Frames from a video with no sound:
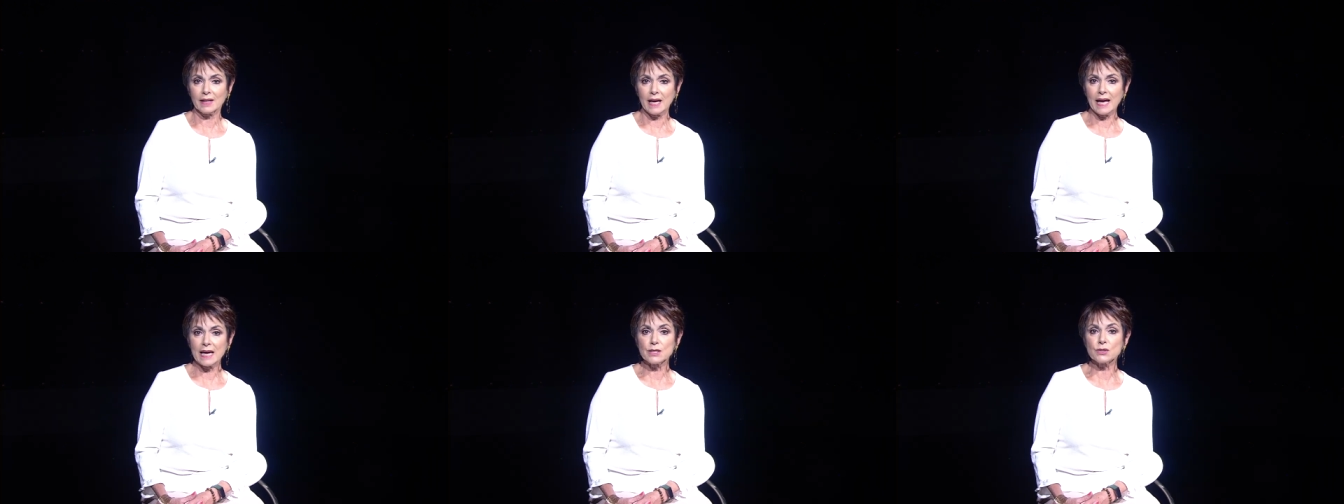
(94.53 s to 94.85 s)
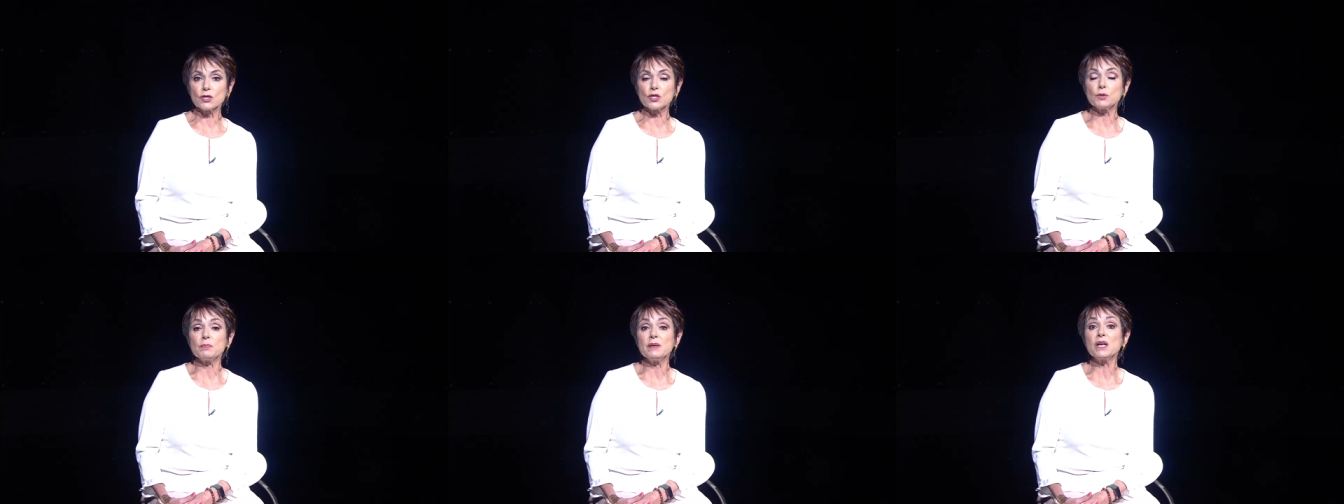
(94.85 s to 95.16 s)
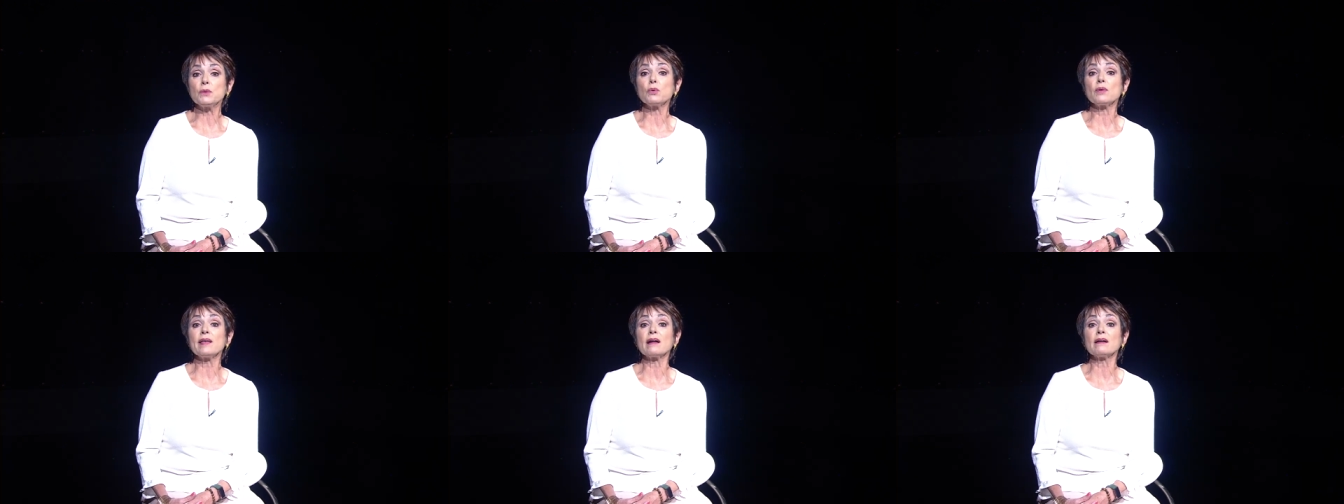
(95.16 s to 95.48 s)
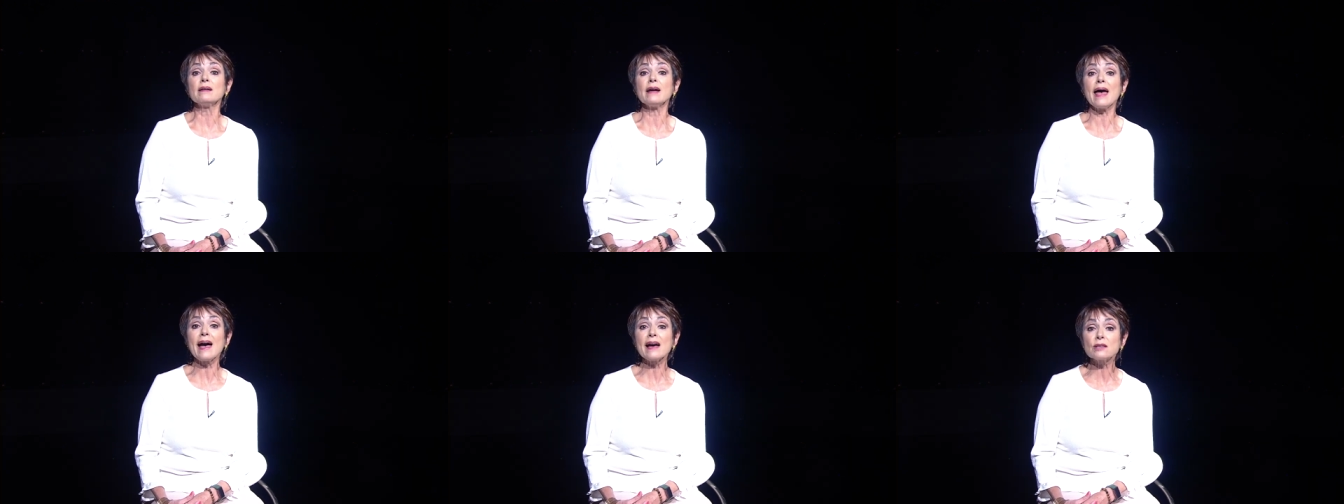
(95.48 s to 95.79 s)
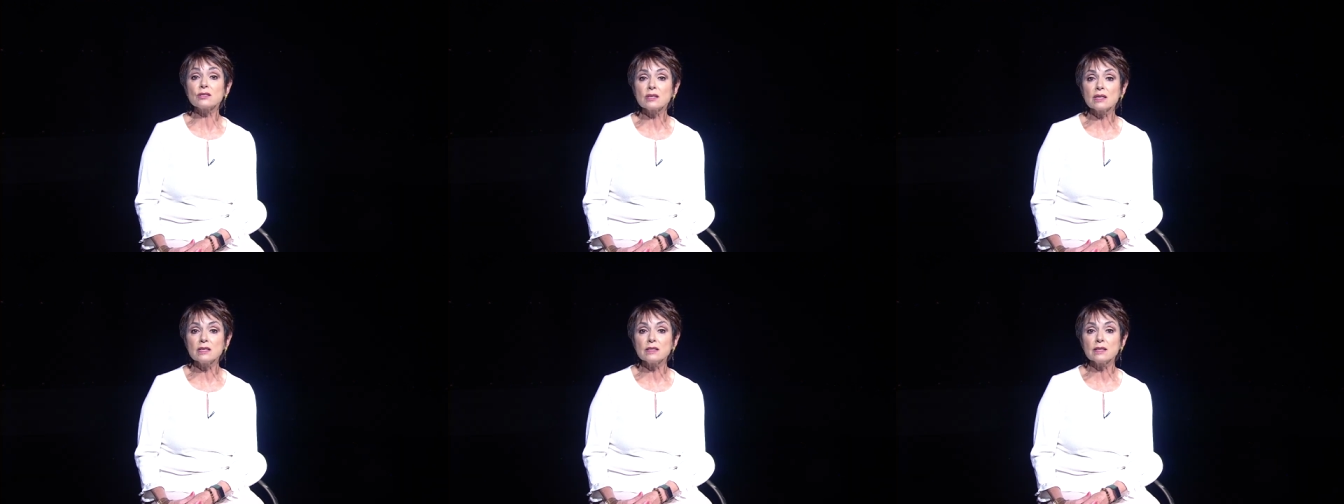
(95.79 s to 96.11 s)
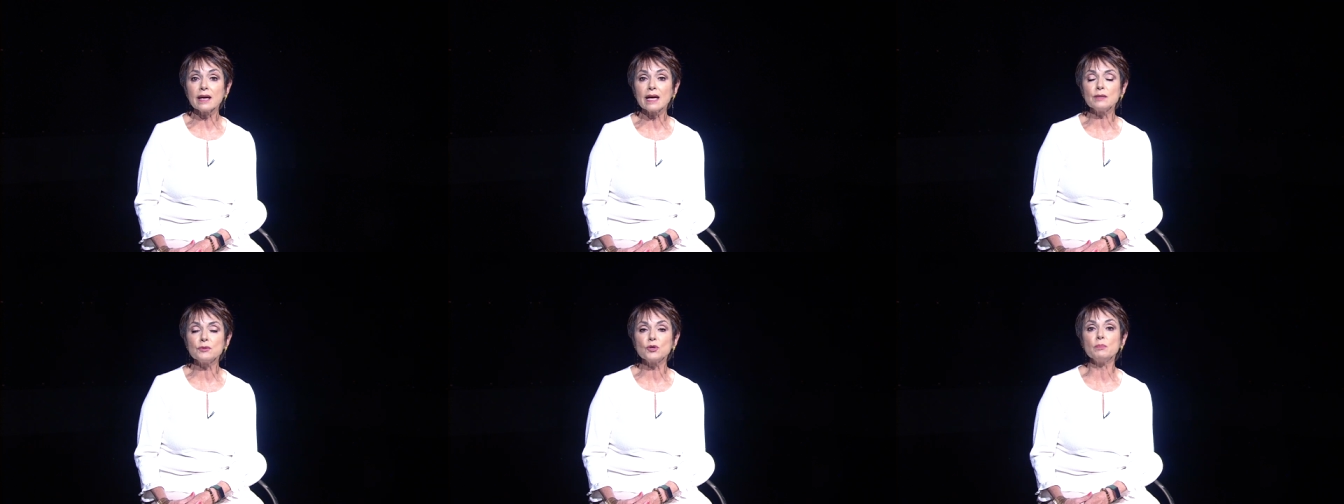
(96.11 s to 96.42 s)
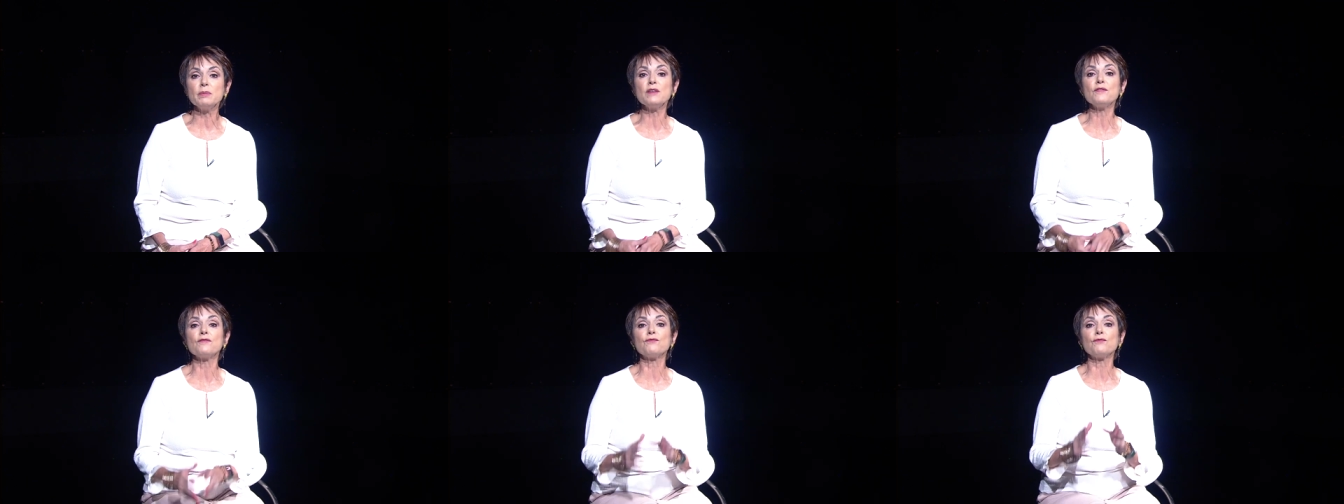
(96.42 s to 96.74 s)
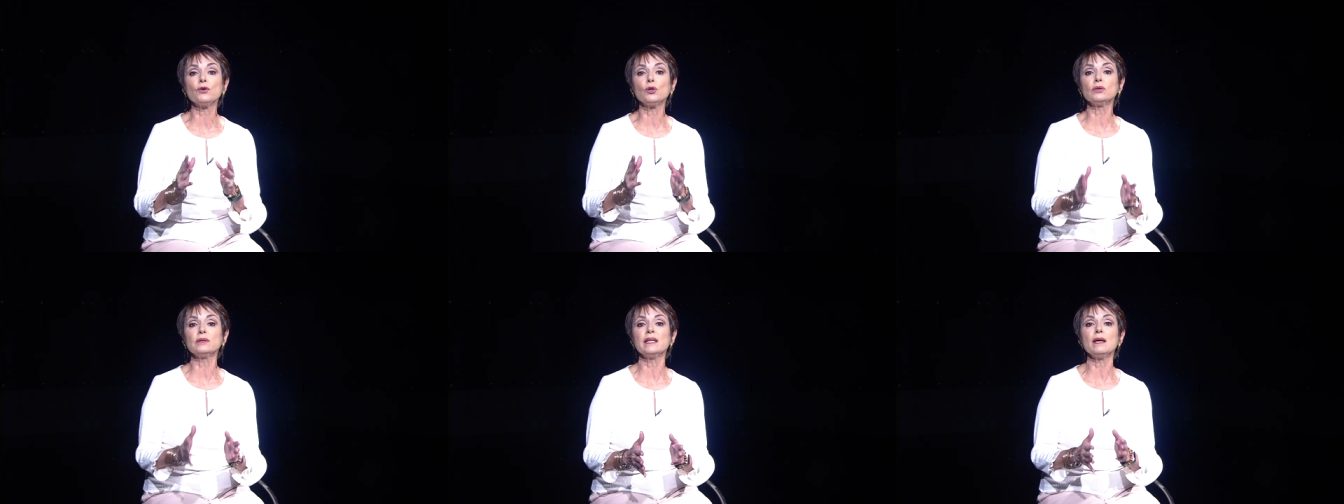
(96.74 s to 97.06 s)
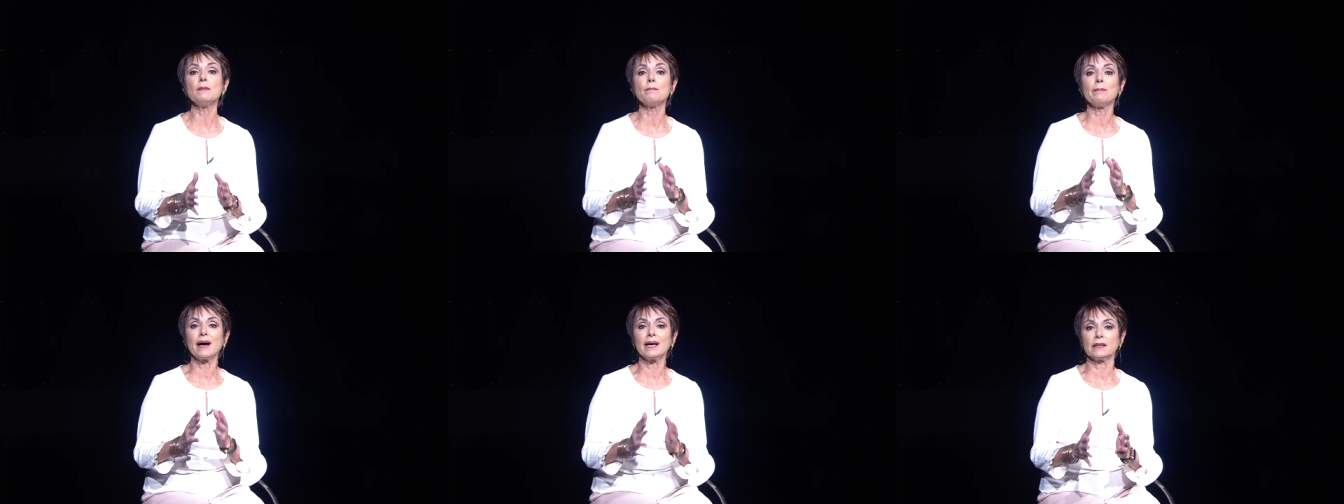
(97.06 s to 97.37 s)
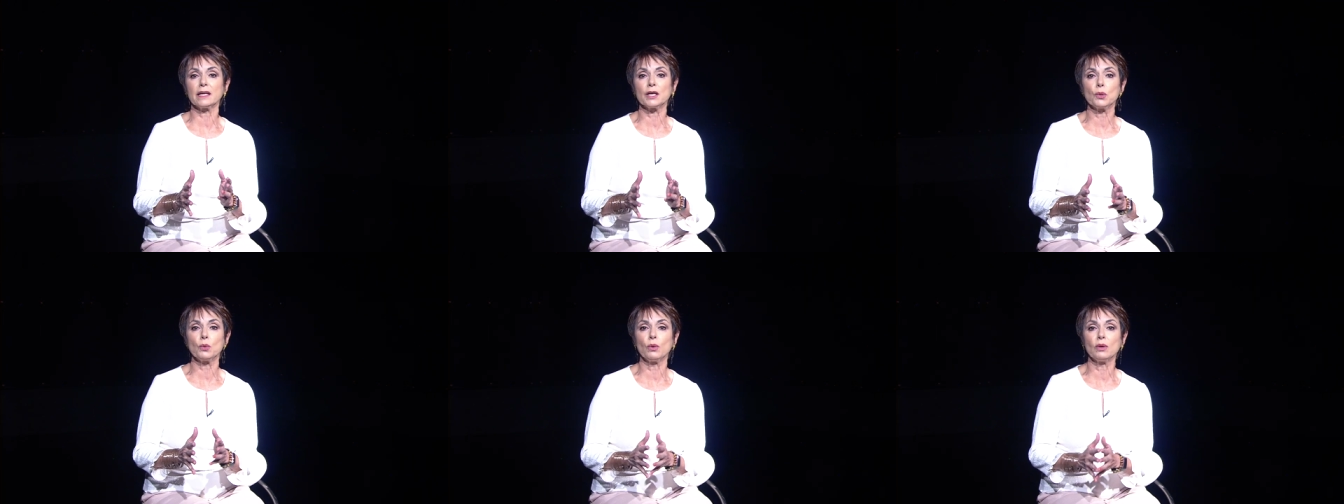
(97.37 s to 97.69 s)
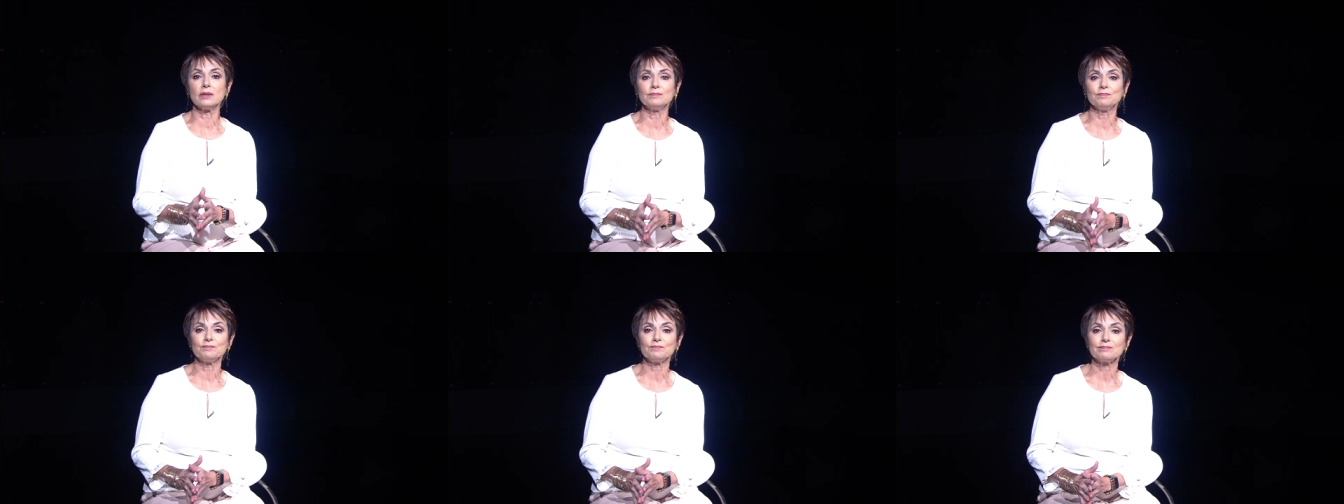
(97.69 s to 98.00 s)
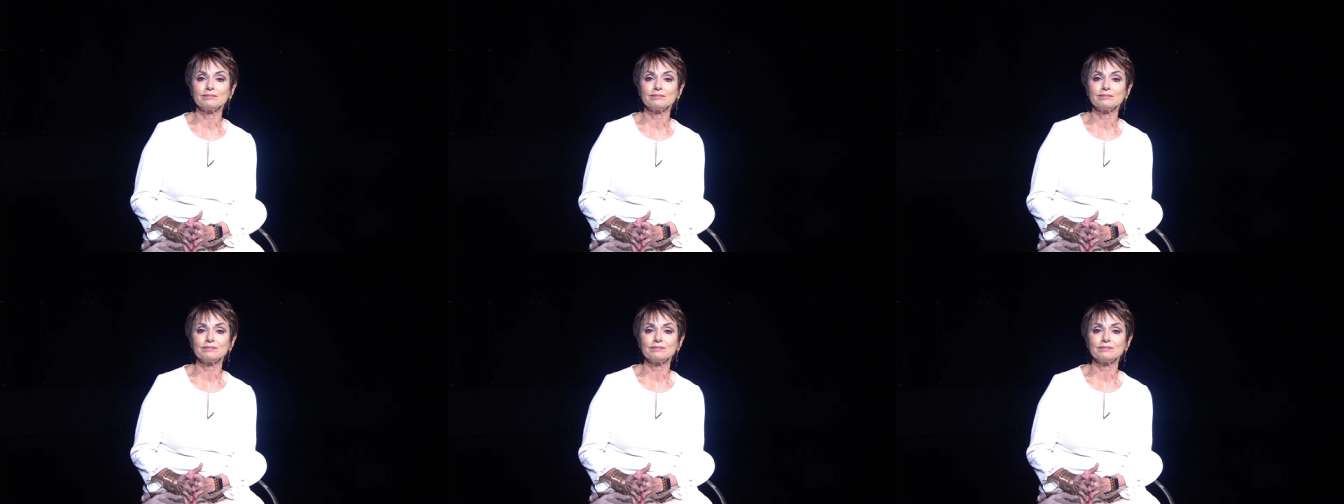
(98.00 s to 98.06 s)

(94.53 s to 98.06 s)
and to speak without an accent, and to be fully bilingual.